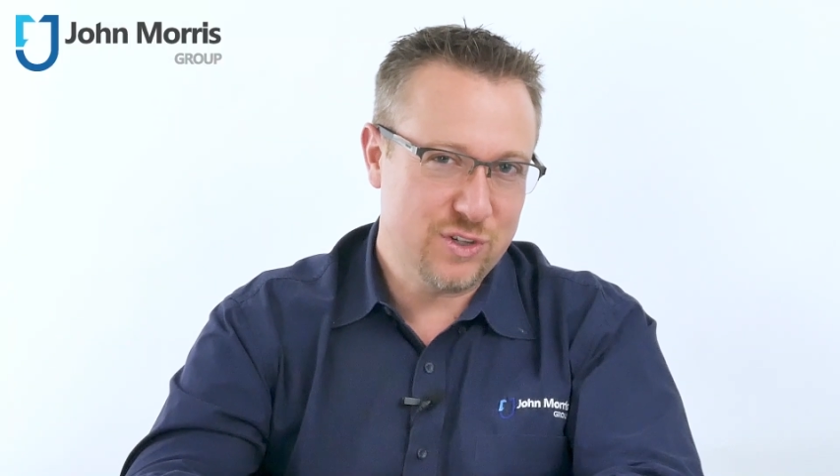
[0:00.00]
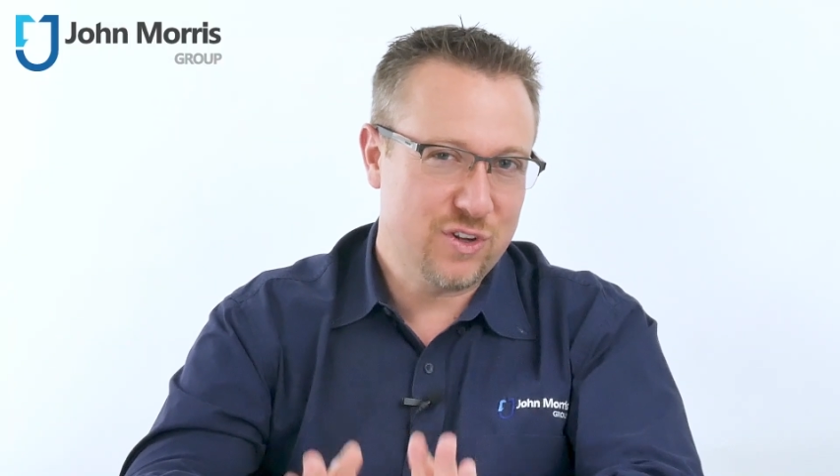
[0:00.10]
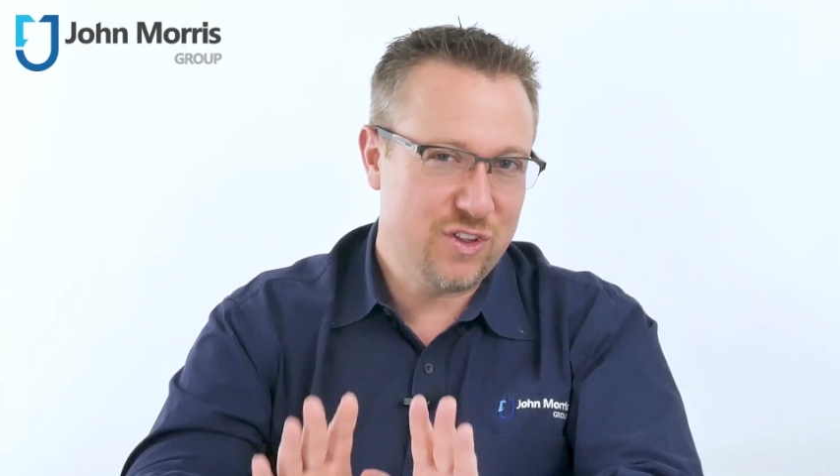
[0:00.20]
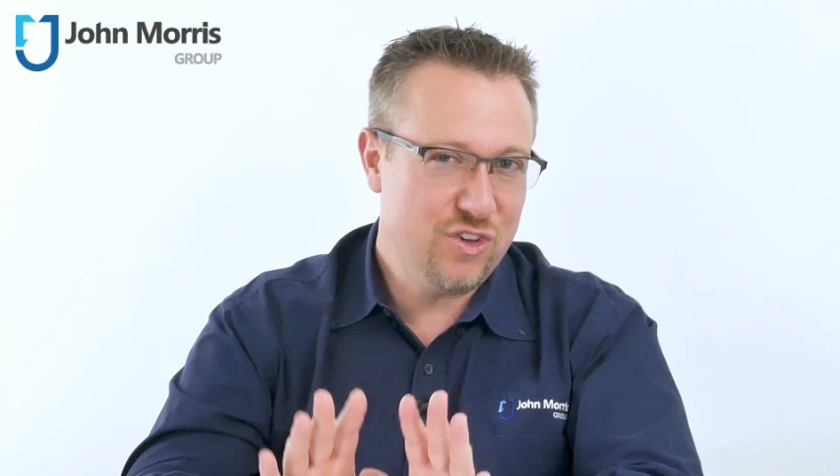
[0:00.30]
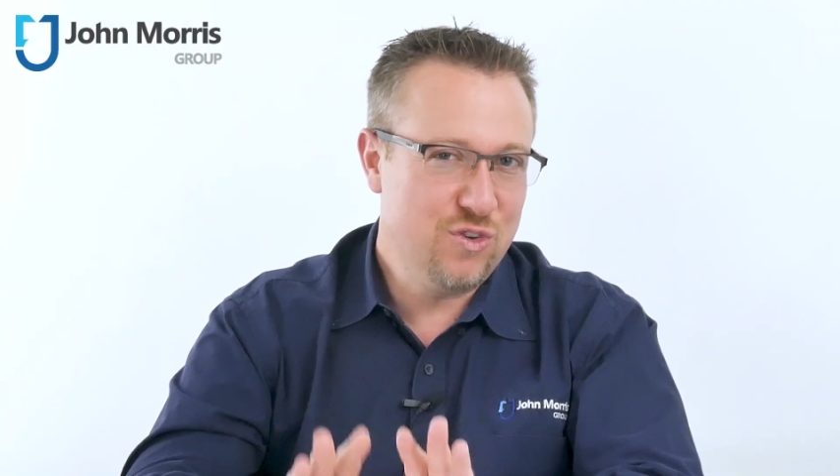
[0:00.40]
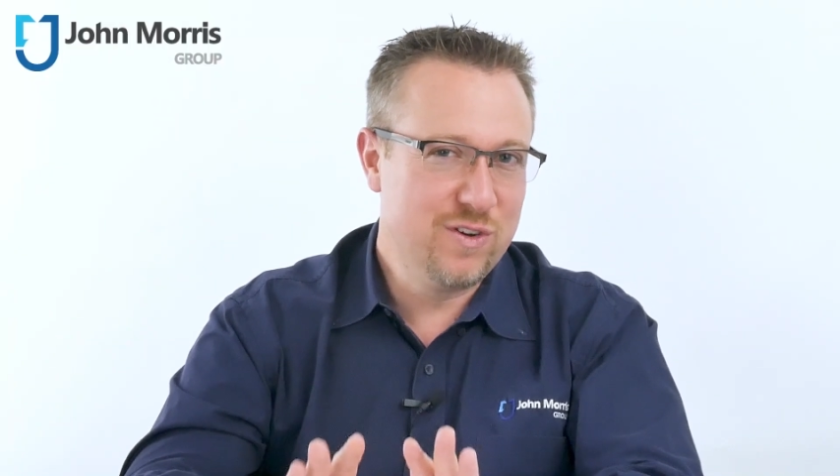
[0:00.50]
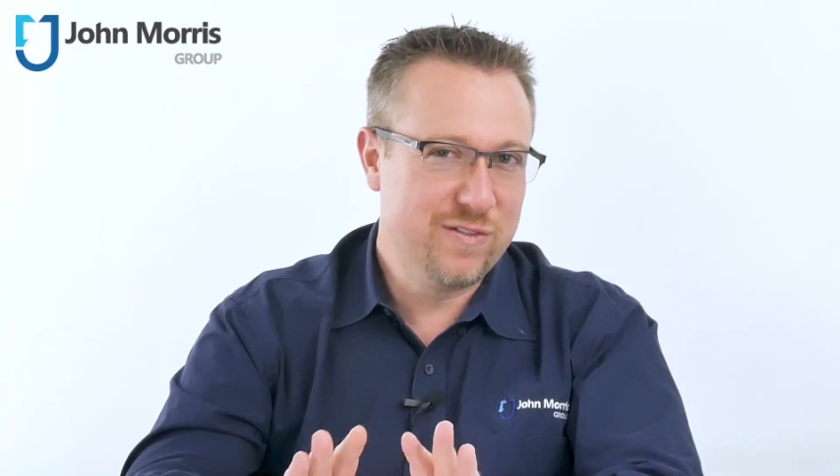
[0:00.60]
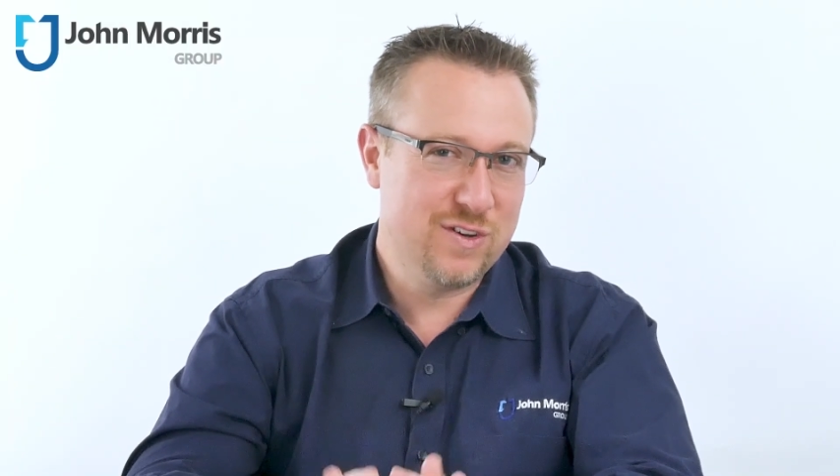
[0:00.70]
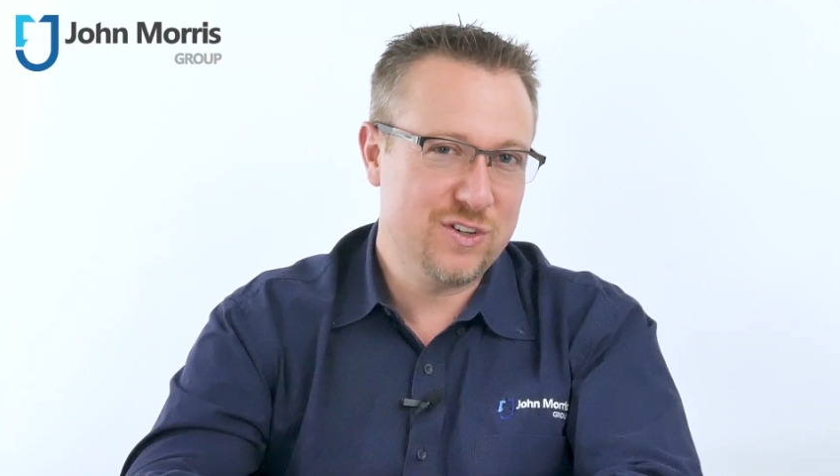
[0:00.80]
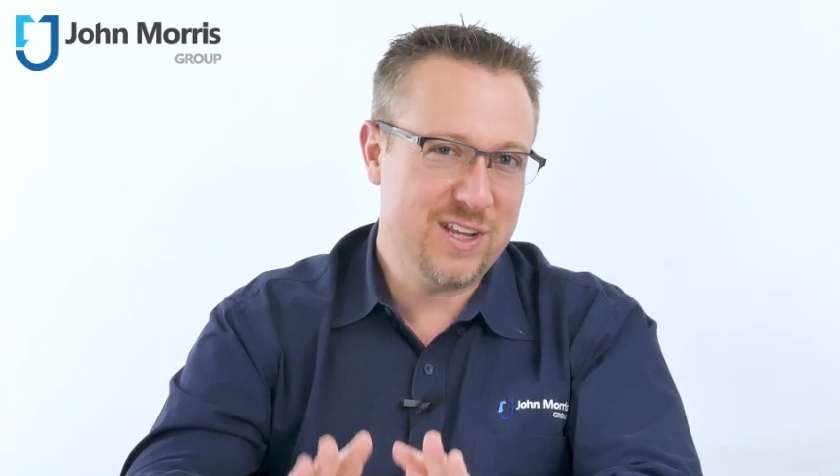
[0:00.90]
to the
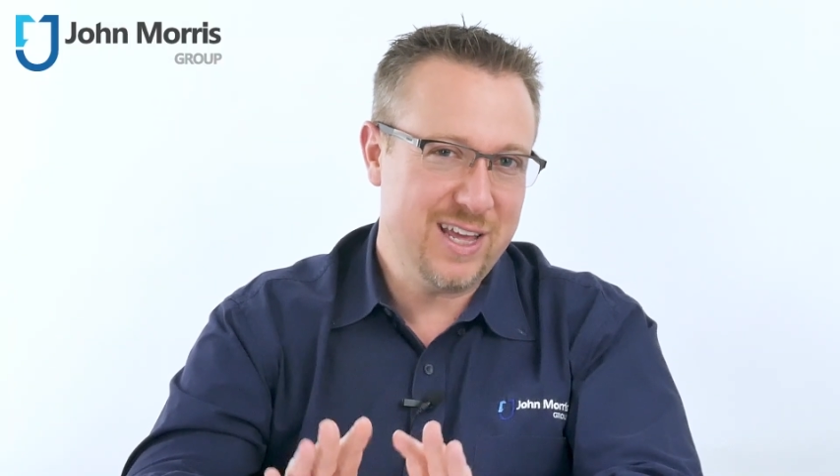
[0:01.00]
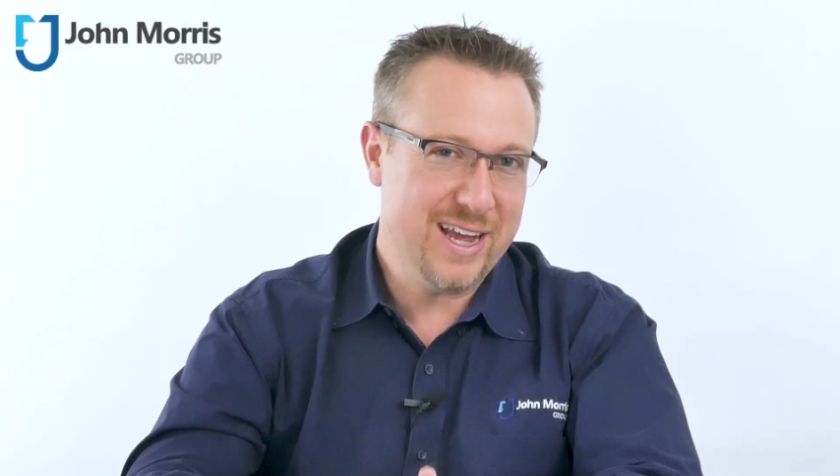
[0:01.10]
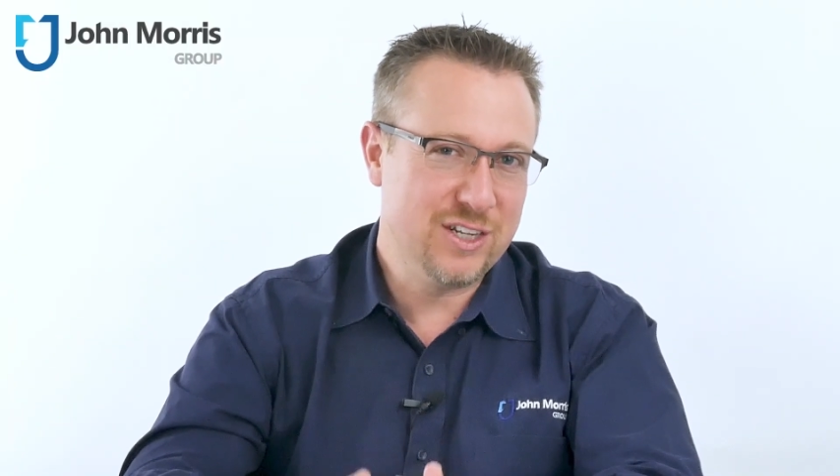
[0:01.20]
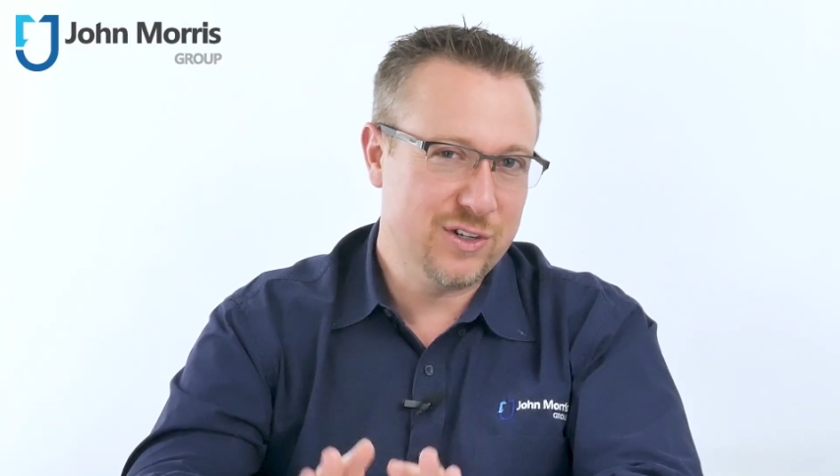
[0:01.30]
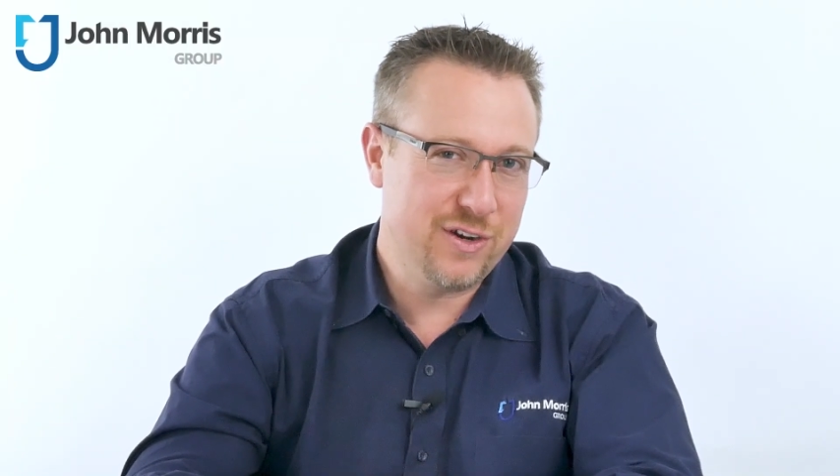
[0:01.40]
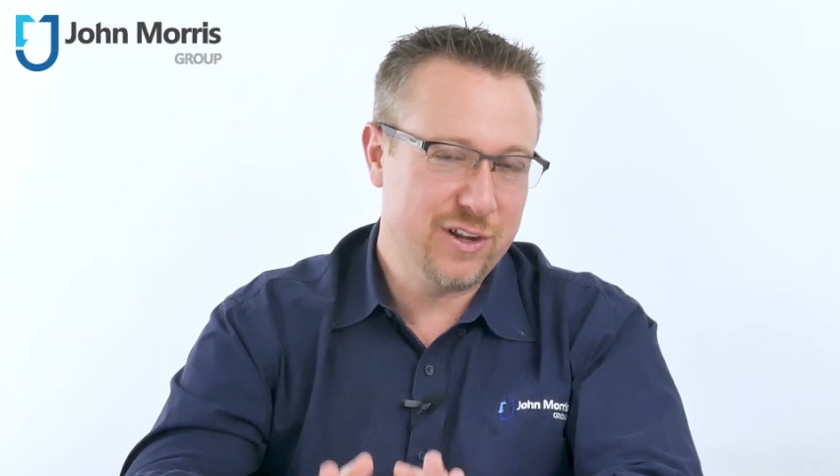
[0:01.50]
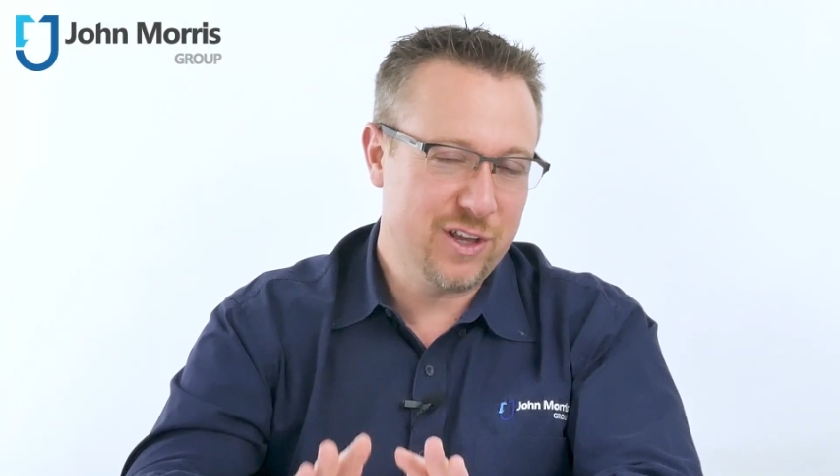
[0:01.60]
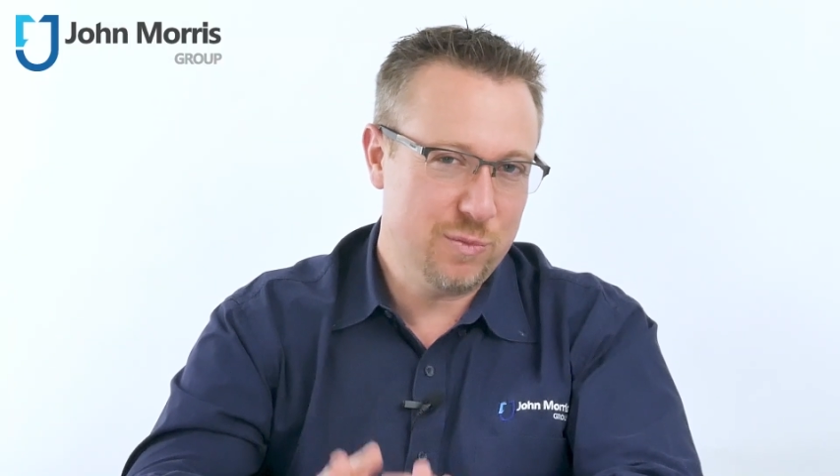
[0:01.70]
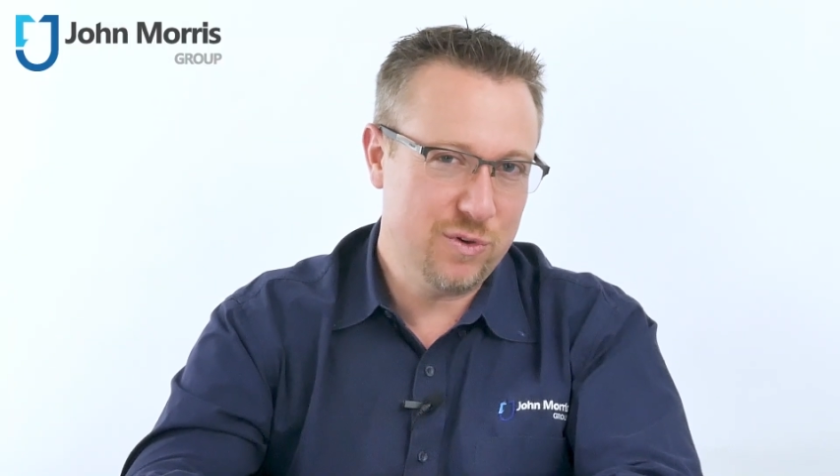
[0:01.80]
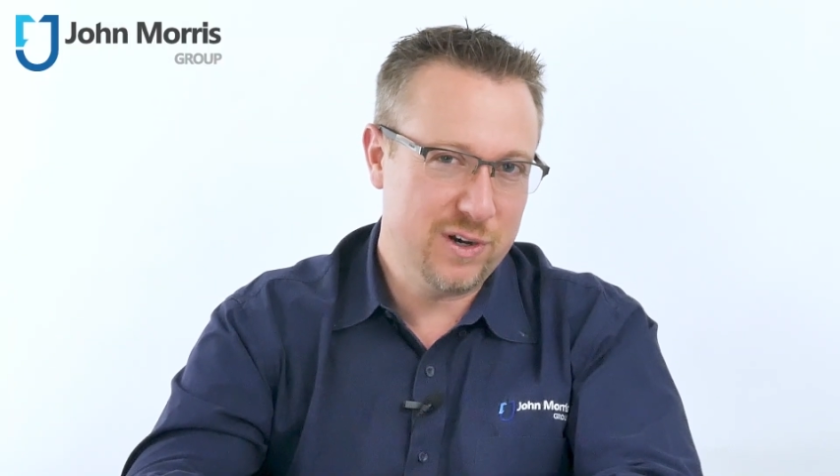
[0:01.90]
university engineering
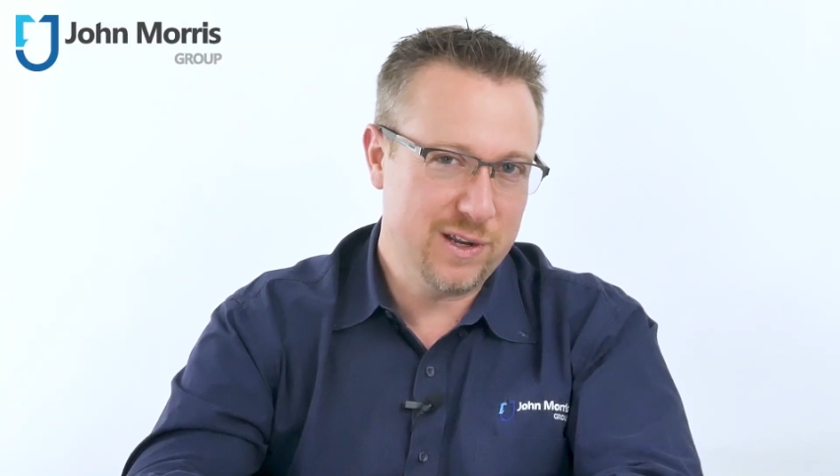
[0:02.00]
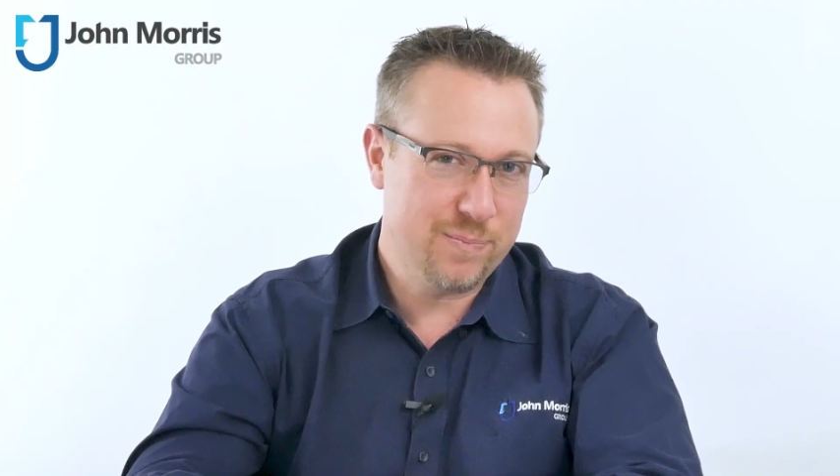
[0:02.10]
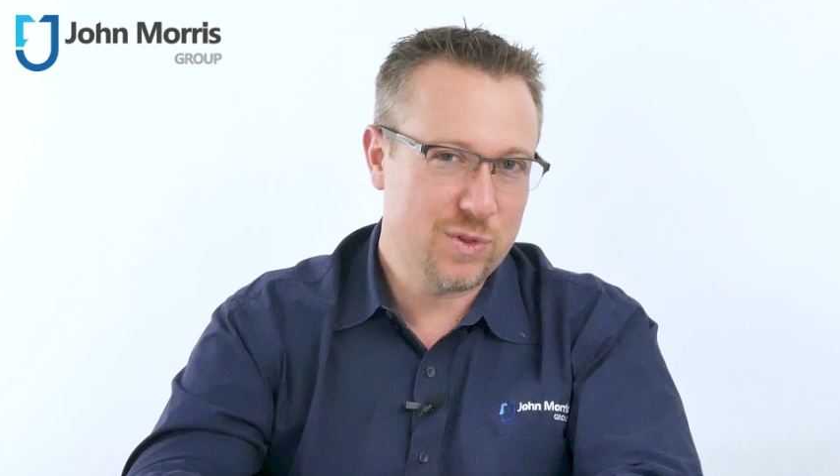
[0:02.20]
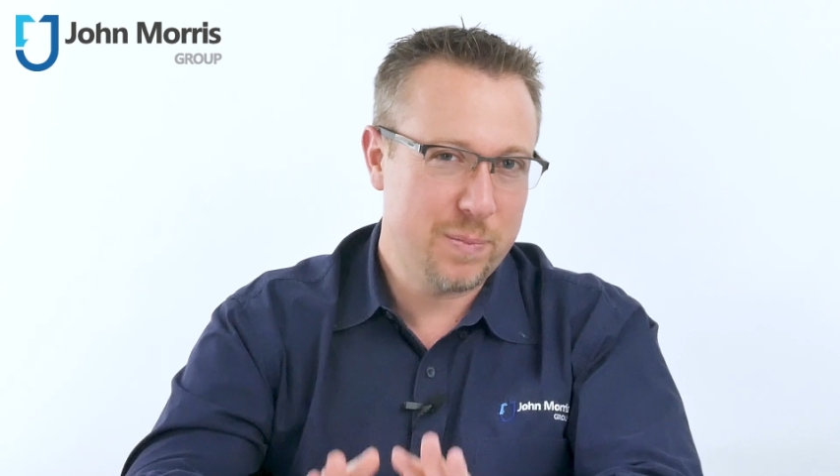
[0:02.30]
community,